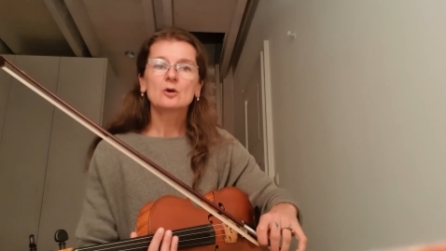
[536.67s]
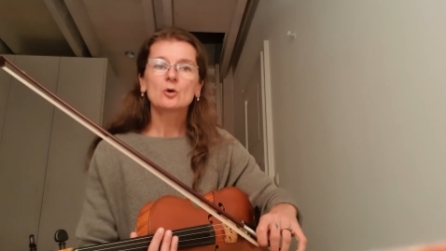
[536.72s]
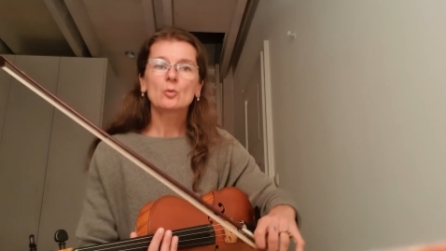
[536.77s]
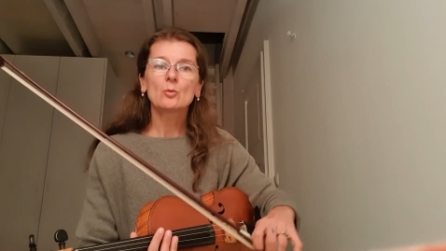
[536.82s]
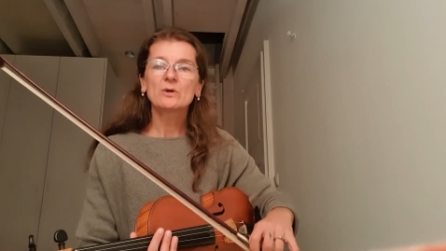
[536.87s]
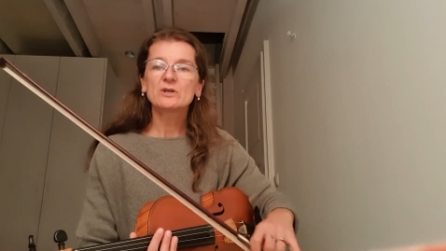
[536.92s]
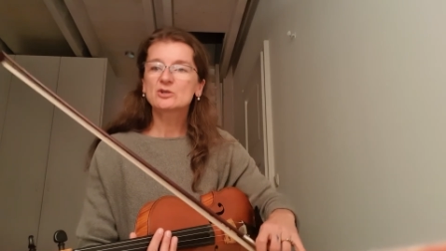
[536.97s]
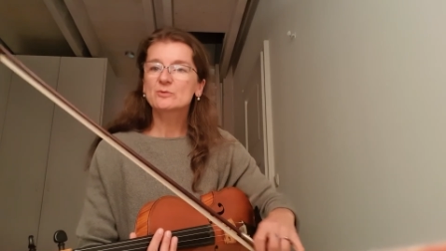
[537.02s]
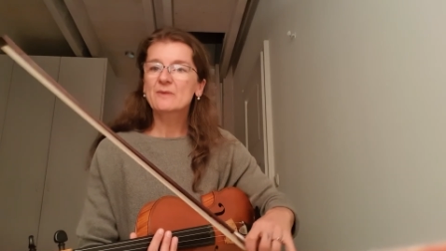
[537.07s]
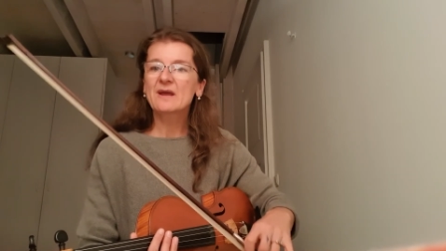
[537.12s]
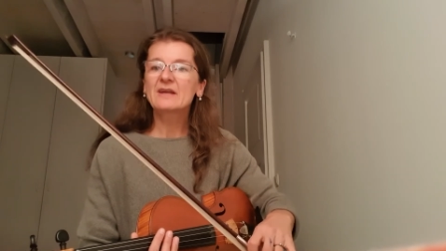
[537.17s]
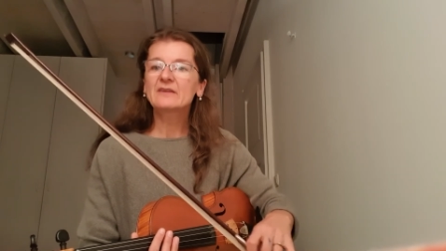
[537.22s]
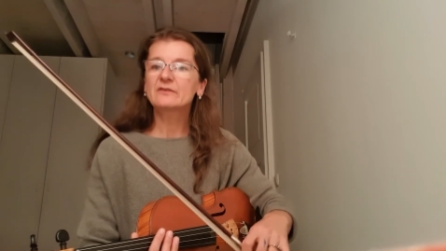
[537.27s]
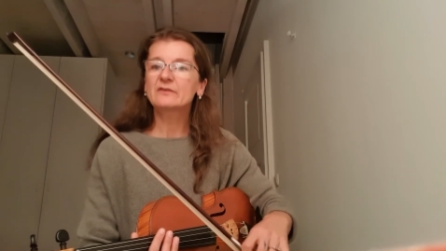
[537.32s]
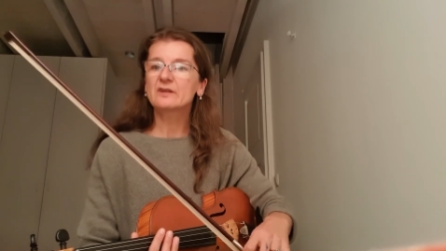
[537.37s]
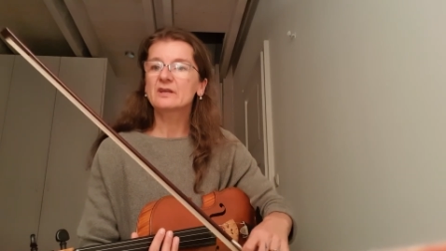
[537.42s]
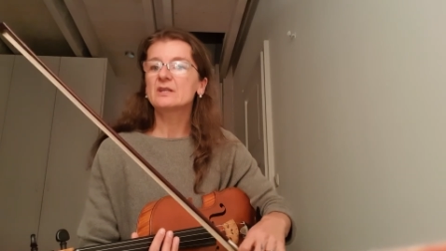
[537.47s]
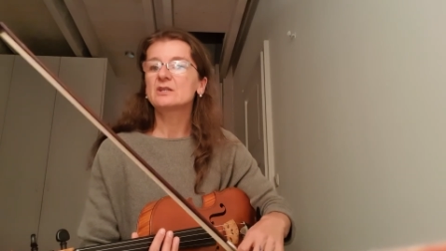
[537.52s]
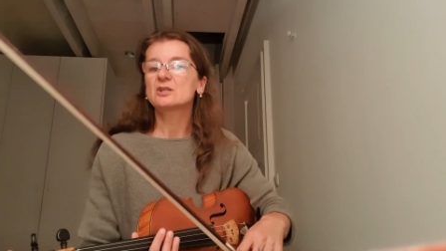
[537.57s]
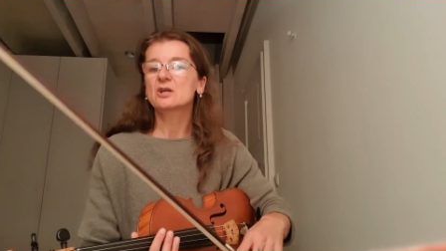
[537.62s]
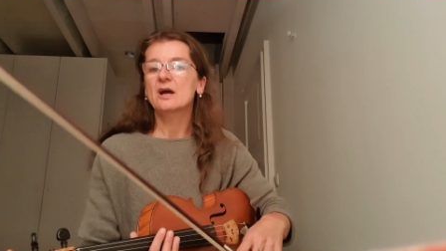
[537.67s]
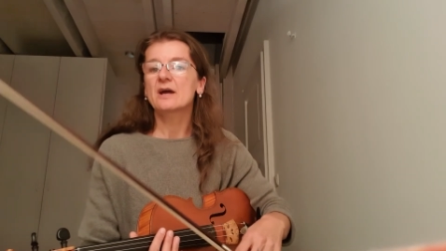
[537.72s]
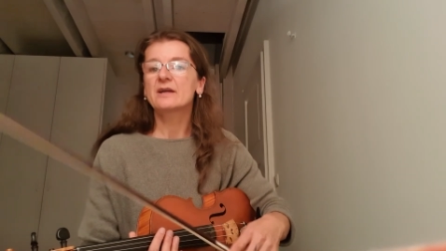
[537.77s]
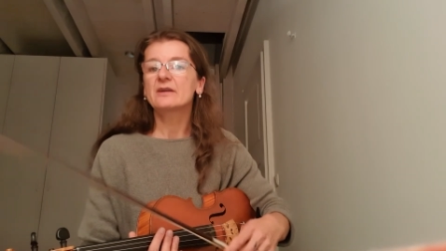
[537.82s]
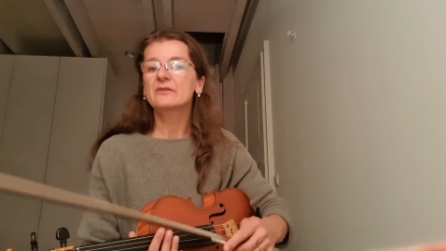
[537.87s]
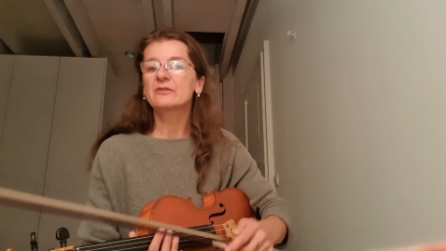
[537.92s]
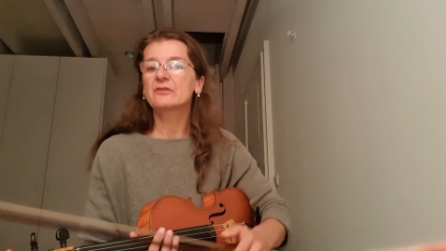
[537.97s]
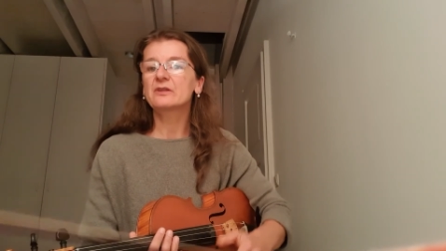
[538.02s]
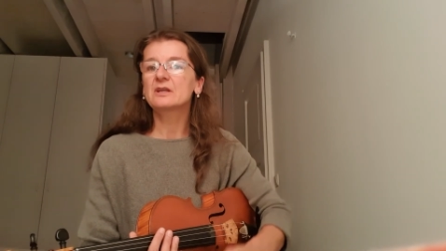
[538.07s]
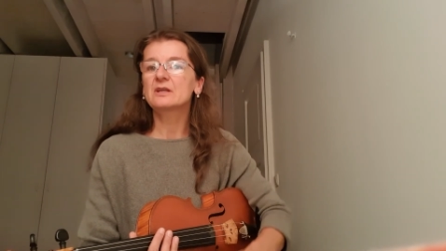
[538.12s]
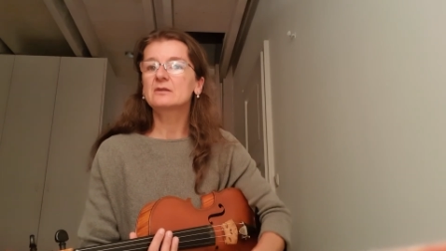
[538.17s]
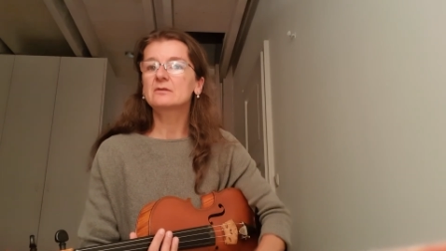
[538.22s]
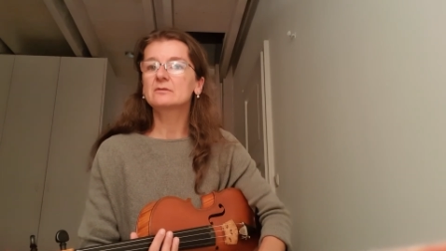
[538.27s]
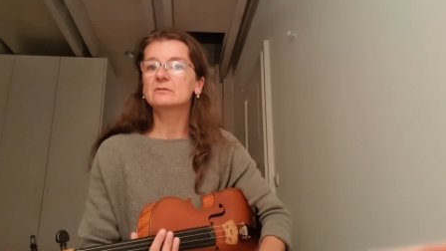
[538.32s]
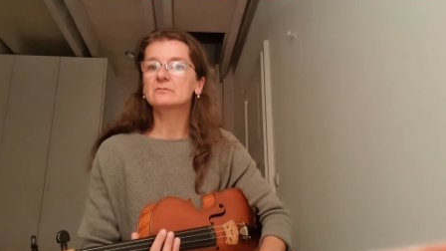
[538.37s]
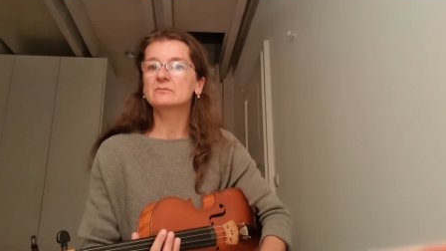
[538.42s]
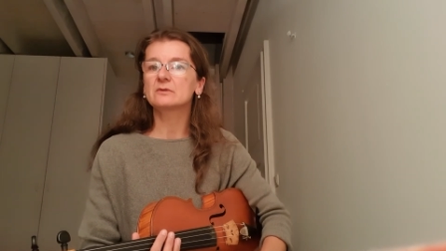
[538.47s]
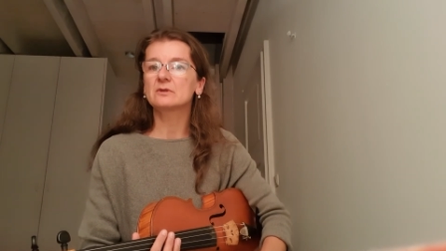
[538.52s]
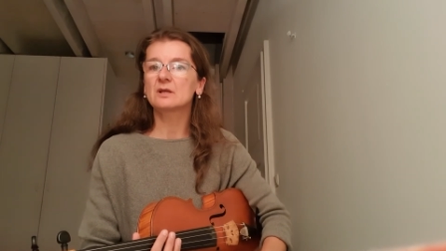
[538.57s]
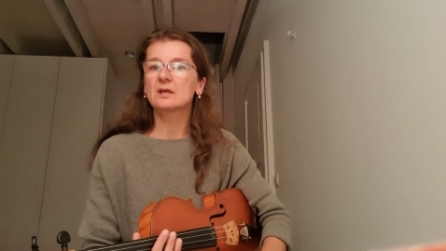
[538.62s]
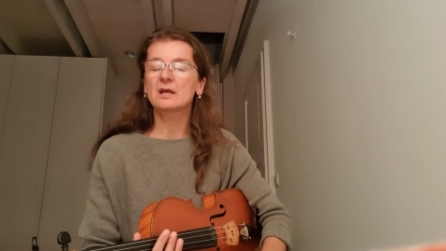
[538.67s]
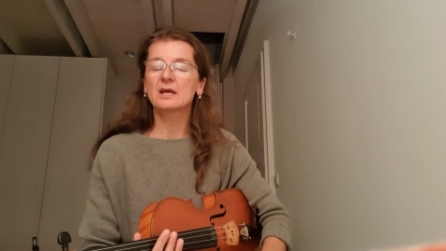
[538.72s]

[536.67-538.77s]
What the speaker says: which makes the entire thing